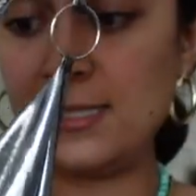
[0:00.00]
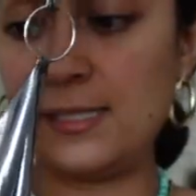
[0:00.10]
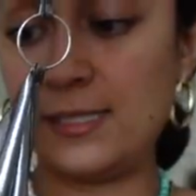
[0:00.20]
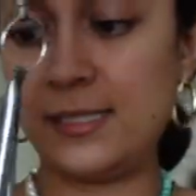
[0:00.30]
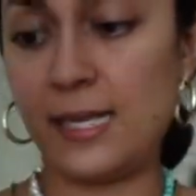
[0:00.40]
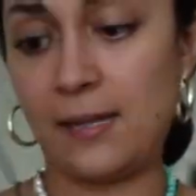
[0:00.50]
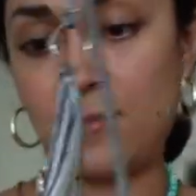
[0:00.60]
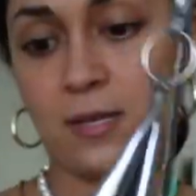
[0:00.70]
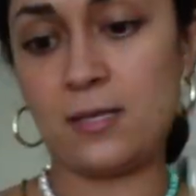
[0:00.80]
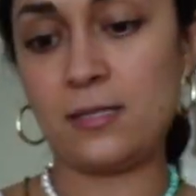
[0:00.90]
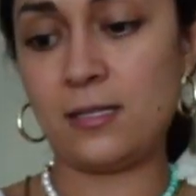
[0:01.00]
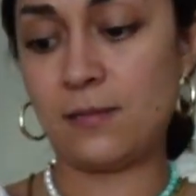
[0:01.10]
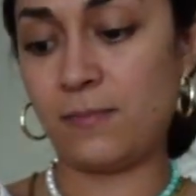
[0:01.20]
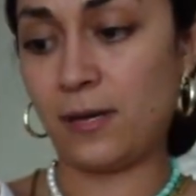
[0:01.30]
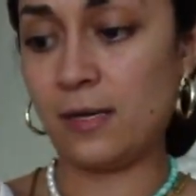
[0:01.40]
statement,
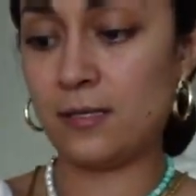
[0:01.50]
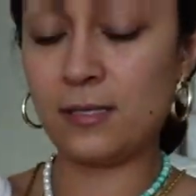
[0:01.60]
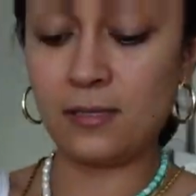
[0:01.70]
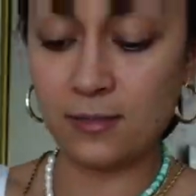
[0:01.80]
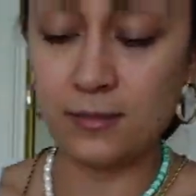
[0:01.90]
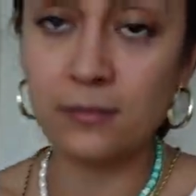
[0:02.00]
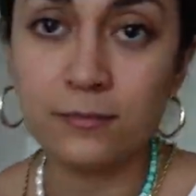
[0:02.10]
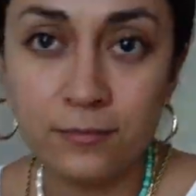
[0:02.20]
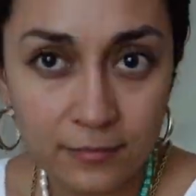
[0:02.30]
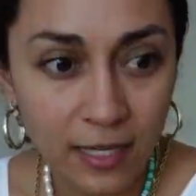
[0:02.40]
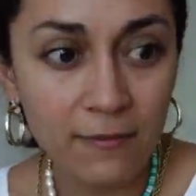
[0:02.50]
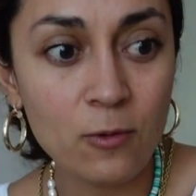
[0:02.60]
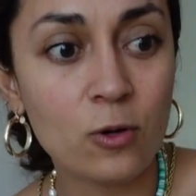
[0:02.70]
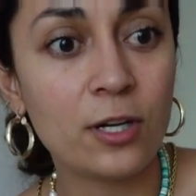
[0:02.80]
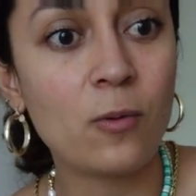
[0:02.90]
but I
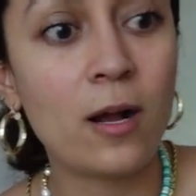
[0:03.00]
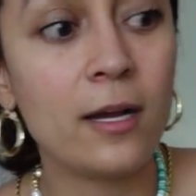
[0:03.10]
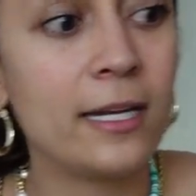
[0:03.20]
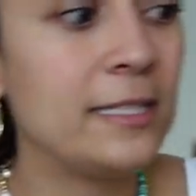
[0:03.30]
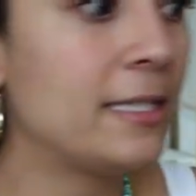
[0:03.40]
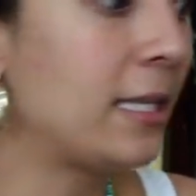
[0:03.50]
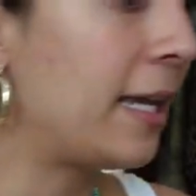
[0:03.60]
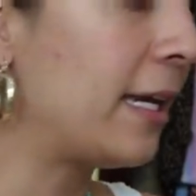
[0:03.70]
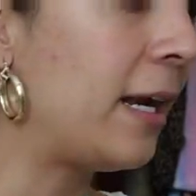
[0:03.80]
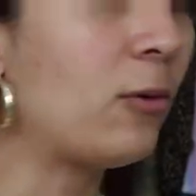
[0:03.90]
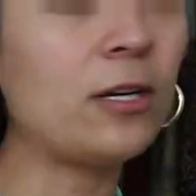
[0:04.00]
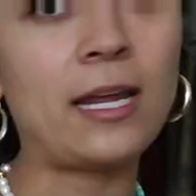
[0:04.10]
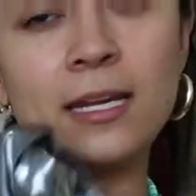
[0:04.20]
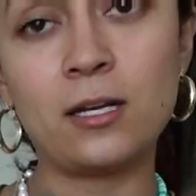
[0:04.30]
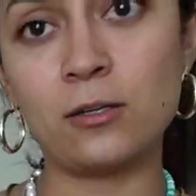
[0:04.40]
haven't worn it in a while, and I did like it. I wore
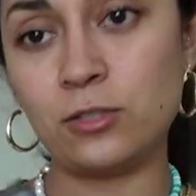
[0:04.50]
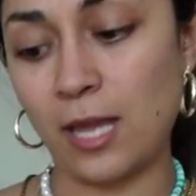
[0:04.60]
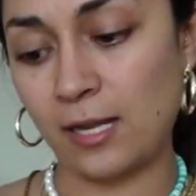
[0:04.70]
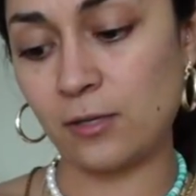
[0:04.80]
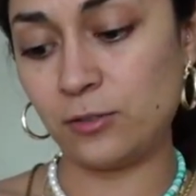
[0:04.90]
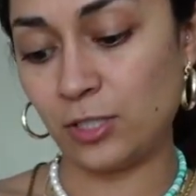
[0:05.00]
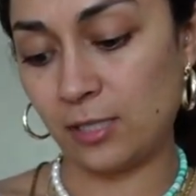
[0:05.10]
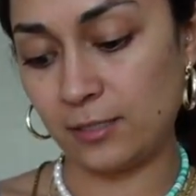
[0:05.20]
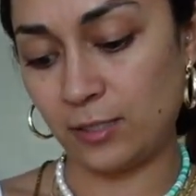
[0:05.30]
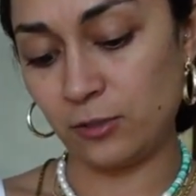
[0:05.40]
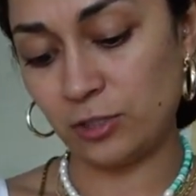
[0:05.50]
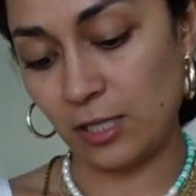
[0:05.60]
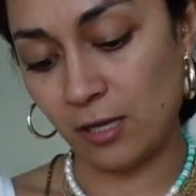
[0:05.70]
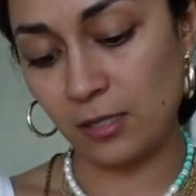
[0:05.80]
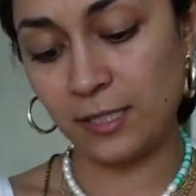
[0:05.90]
it at
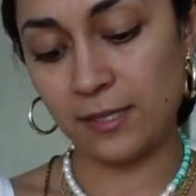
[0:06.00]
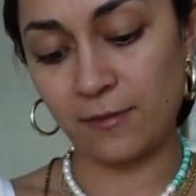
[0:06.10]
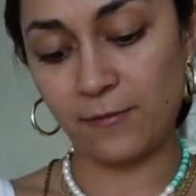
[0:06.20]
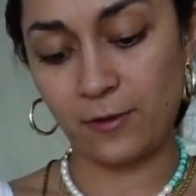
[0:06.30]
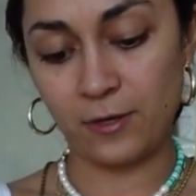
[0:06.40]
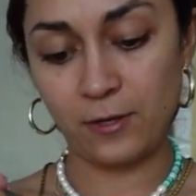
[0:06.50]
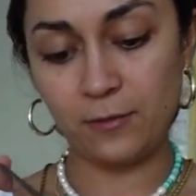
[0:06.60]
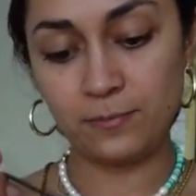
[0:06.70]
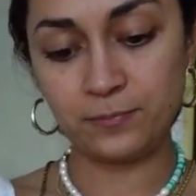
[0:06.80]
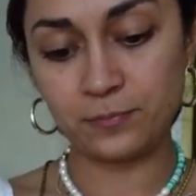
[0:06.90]
Coachella. I'll link the photo